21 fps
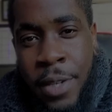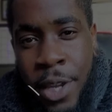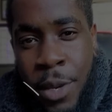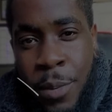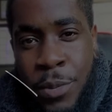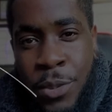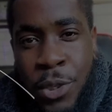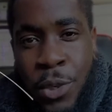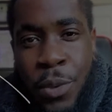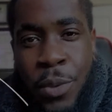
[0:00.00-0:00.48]

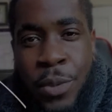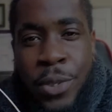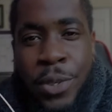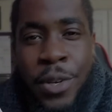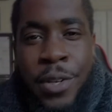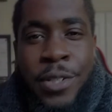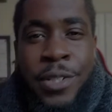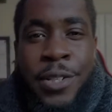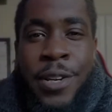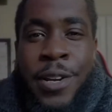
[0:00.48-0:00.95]
What's going
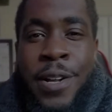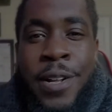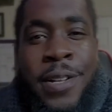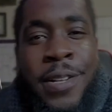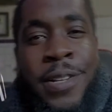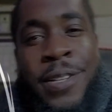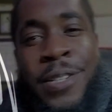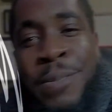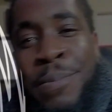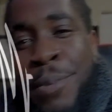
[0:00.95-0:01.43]
on,
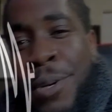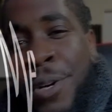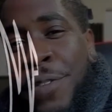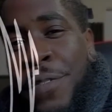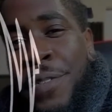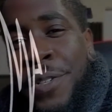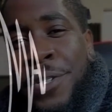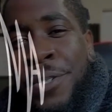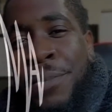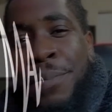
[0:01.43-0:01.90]
y'all? It's
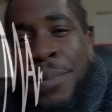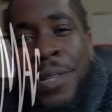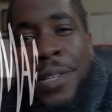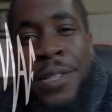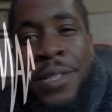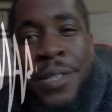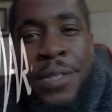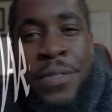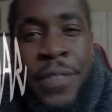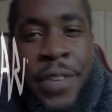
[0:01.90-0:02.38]
Marvelous
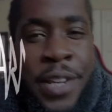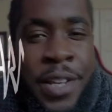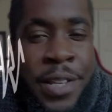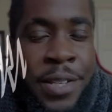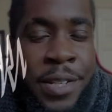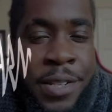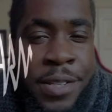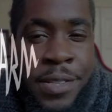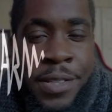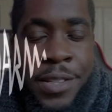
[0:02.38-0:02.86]
Beats,
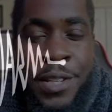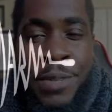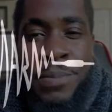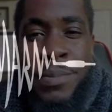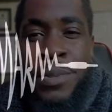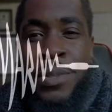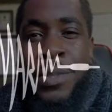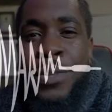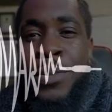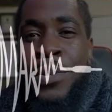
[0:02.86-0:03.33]
violinist and
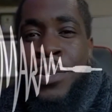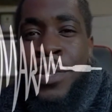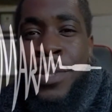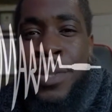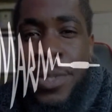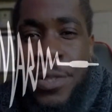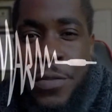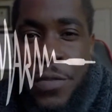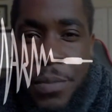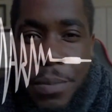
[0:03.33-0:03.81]

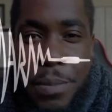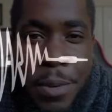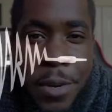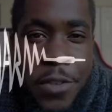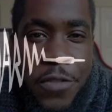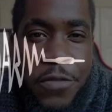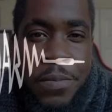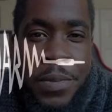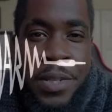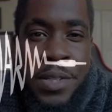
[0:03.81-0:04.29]
producer from
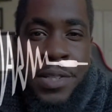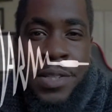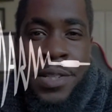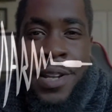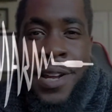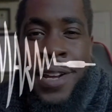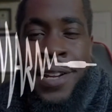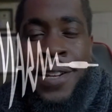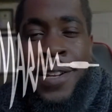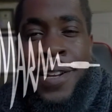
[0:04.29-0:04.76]

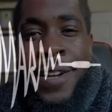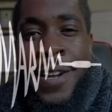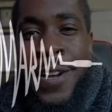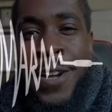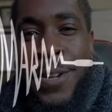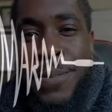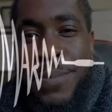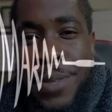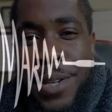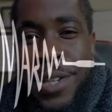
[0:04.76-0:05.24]

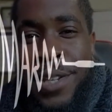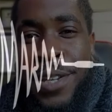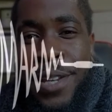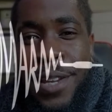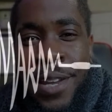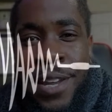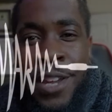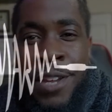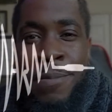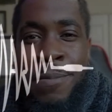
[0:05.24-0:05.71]
MarvillousBeatsLLC,
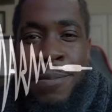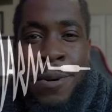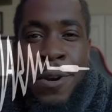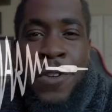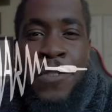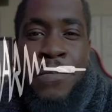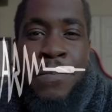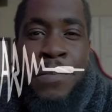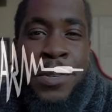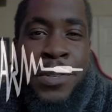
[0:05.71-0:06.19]
aka
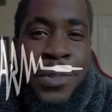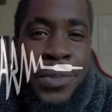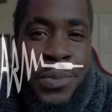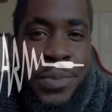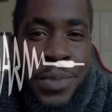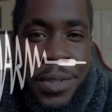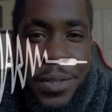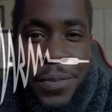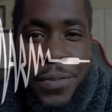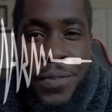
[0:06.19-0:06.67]
Marv Middle
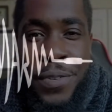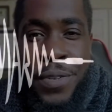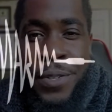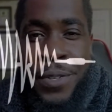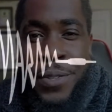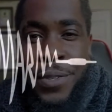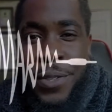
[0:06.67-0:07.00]
with the fiddle,